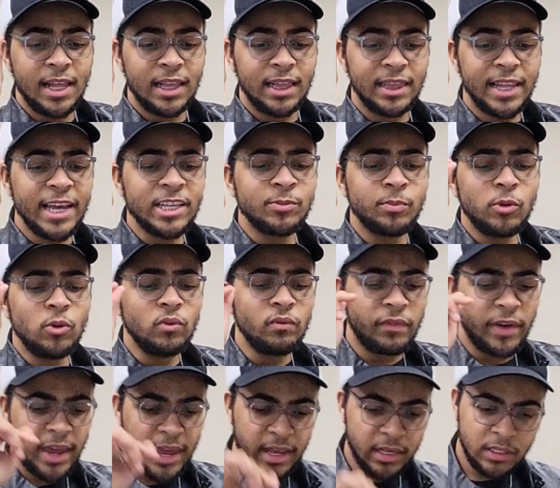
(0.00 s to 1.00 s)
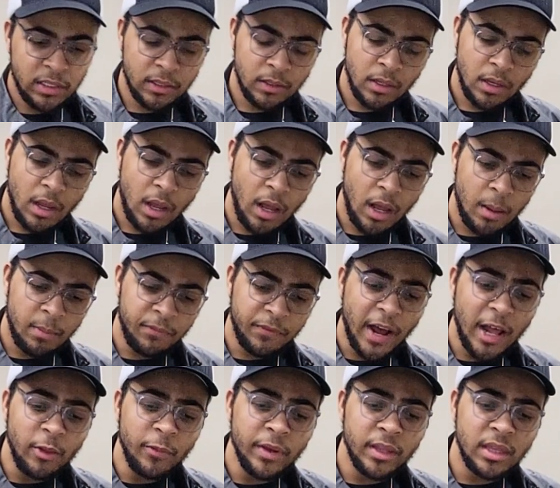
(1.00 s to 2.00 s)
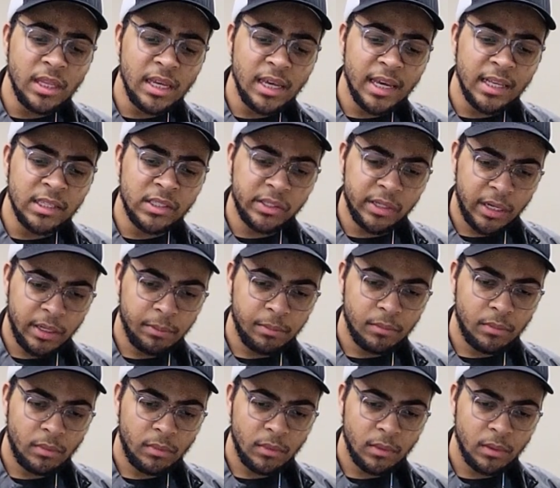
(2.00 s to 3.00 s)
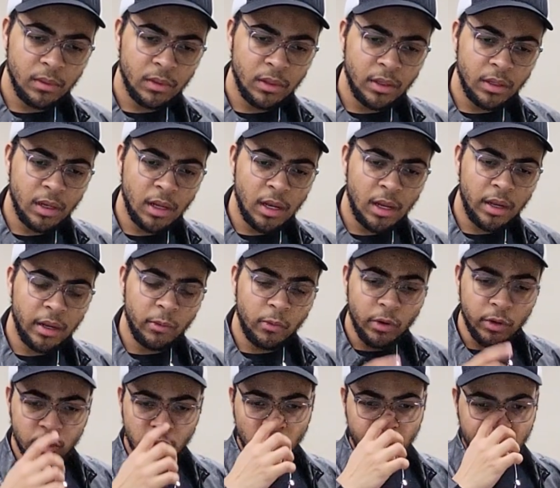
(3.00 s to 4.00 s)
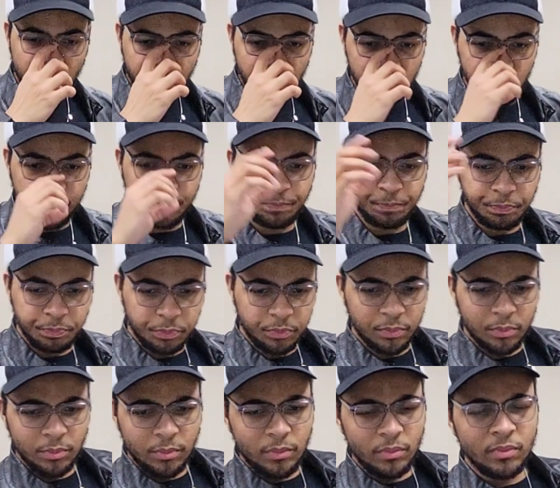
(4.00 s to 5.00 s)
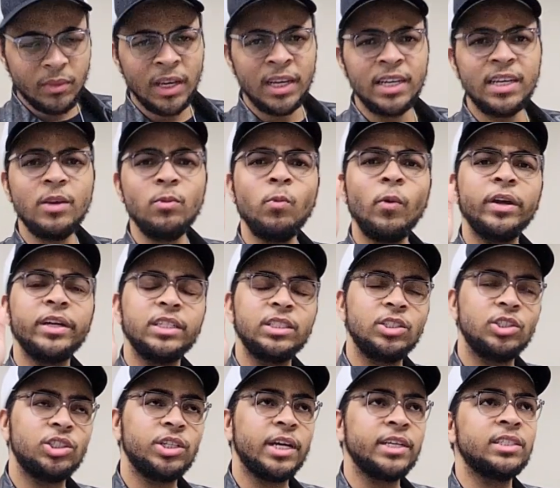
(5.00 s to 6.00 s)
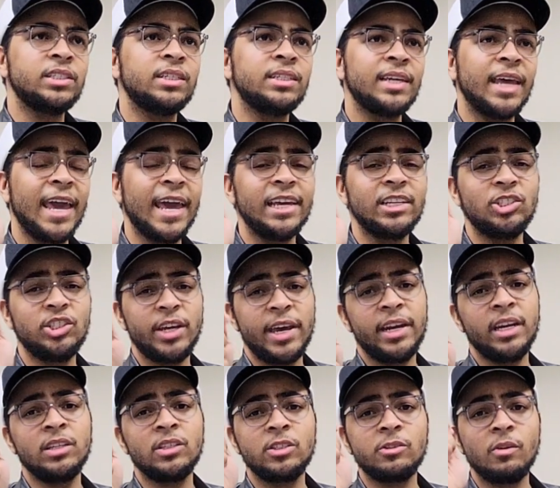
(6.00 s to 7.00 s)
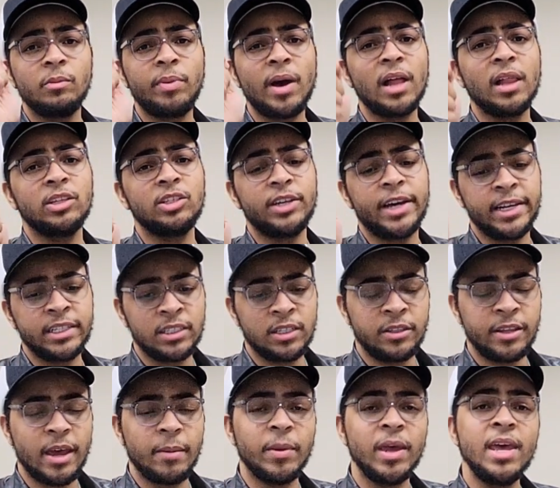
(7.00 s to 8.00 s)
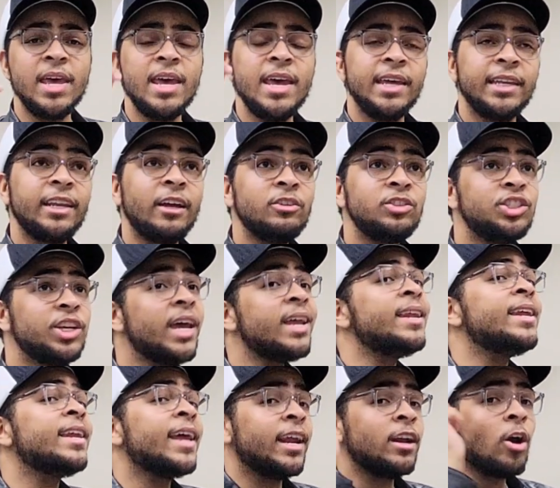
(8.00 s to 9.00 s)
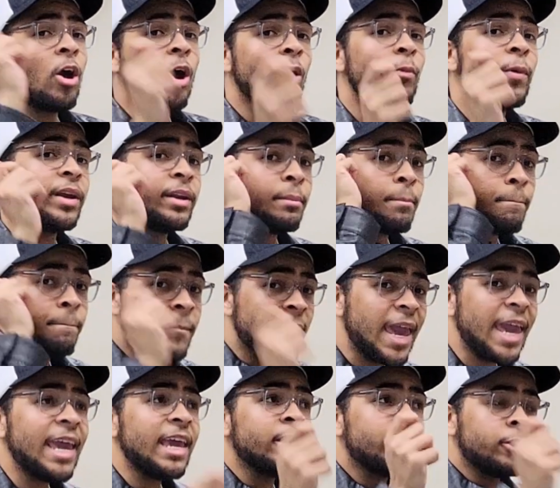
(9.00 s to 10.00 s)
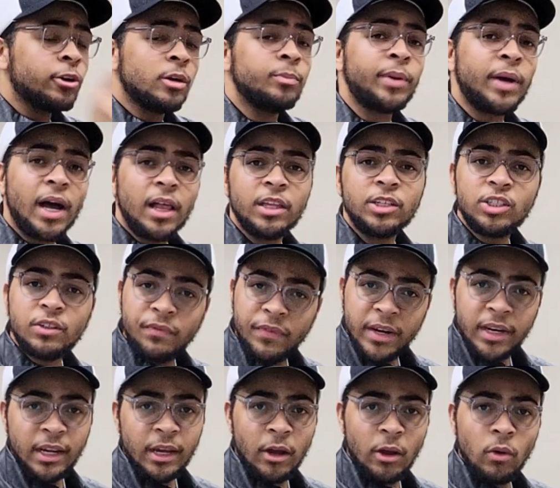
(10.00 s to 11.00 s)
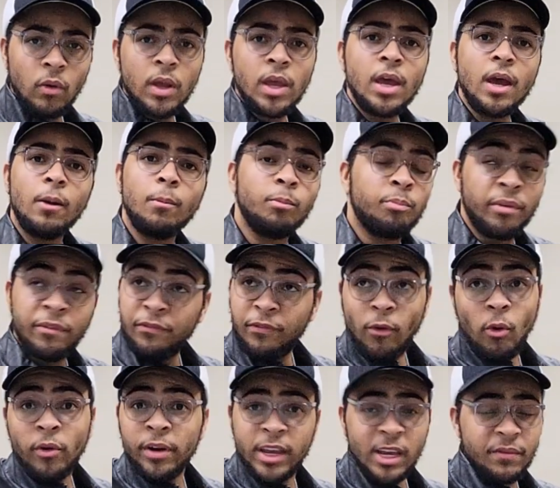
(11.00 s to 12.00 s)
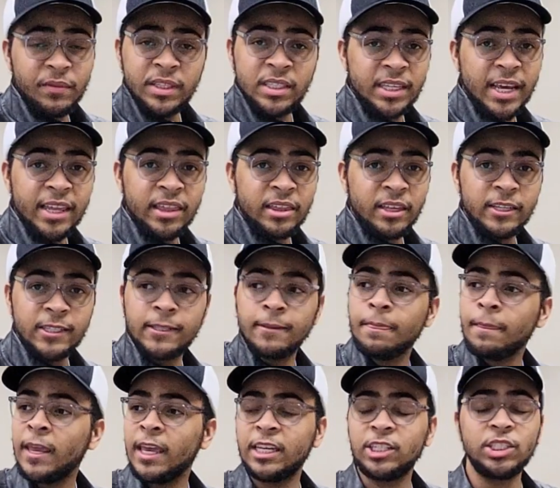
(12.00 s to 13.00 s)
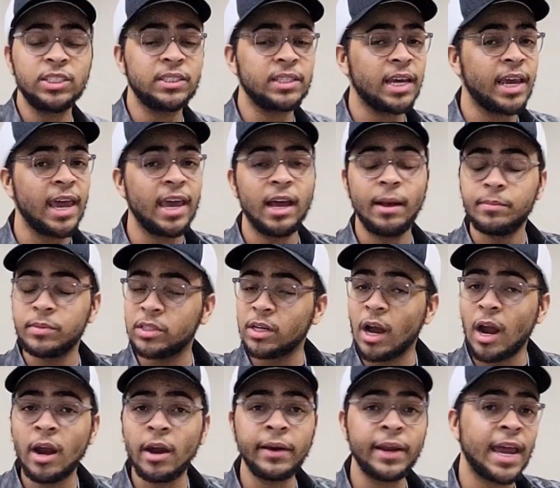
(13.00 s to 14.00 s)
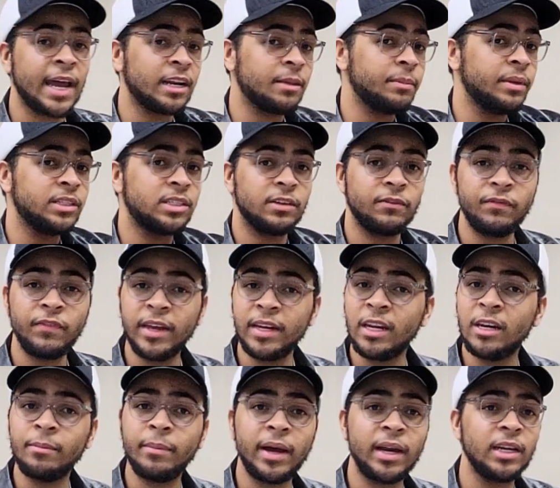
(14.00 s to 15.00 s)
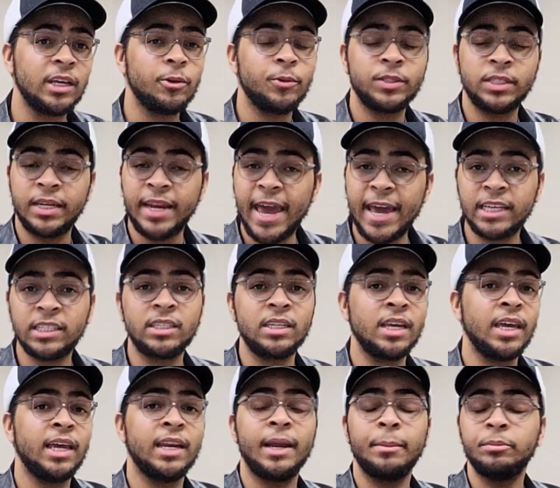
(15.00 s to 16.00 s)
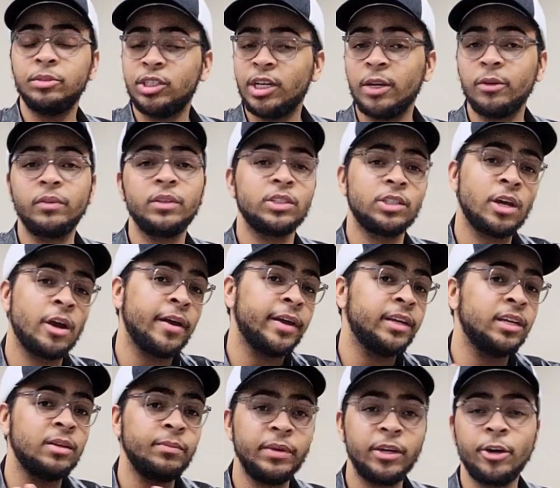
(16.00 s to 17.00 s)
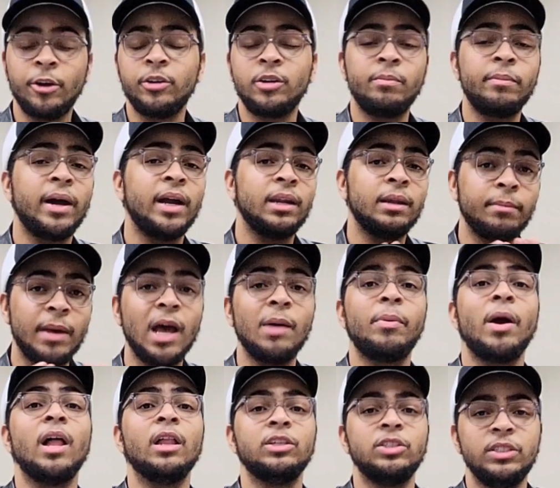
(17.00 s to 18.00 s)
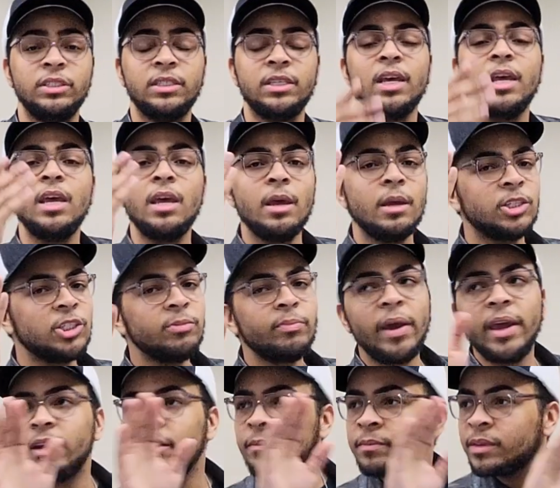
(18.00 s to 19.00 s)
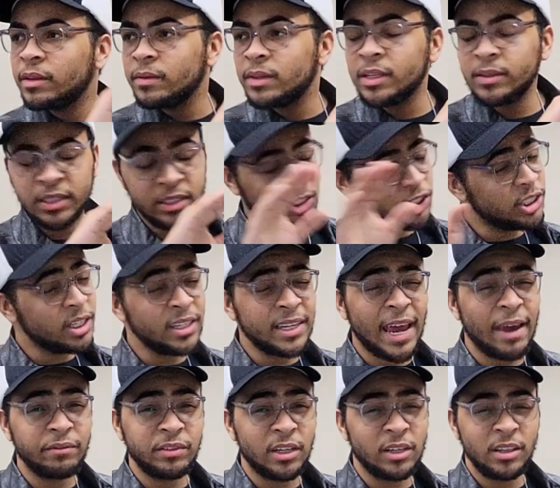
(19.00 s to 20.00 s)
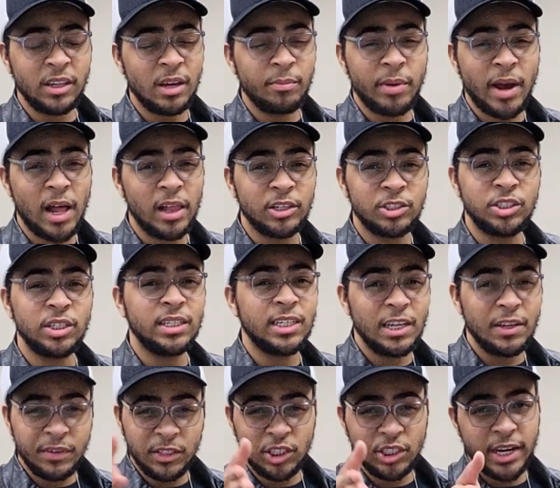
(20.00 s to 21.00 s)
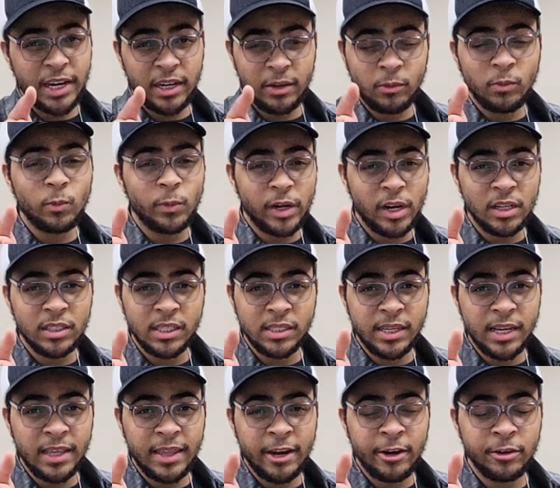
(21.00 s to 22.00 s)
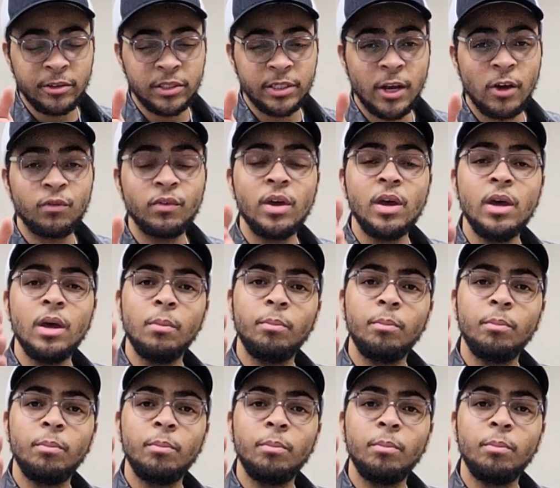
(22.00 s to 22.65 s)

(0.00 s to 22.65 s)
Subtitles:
Les Moonves, following the incident, the wardrobe malfunction, he wanted Justin and Janet to apologize to them. Now, Janet had already made her apology video before he even said this. She said, "Hey, I'm sorry. I didn't mean to offend anybody. It was an accident, and I'm genuinely sorry. I didn't mean to hurt nobody. My apologies." She shouldn't have done the apology, and even Janet went on to say that herself.